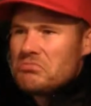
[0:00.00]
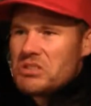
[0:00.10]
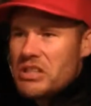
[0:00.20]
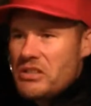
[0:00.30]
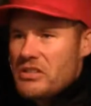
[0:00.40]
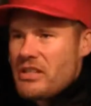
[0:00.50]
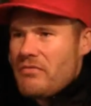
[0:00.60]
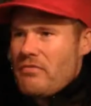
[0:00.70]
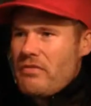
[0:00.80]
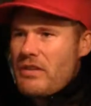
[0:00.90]
6 to
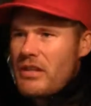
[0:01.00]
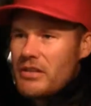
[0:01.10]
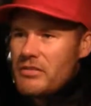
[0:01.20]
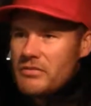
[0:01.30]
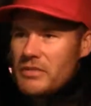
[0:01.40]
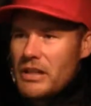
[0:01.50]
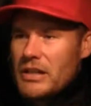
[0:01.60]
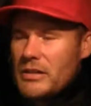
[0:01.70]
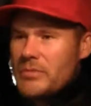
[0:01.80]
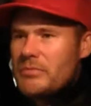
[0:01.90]
7 feet
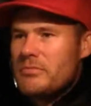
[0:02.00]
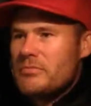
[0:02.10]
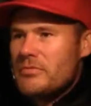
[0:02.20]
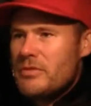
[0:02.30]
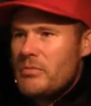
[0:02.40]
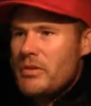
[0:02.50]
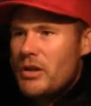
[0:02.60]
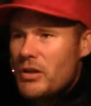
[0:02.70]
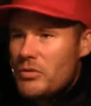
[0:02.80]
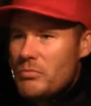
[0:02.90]
from the
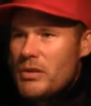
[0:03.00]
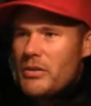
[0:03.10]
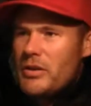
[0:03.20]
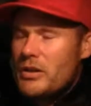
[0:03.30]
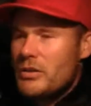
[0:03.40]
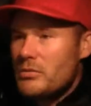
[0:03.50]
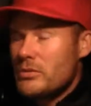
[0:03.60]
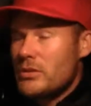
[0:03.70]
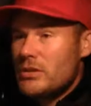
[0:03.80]
hole, below the hole.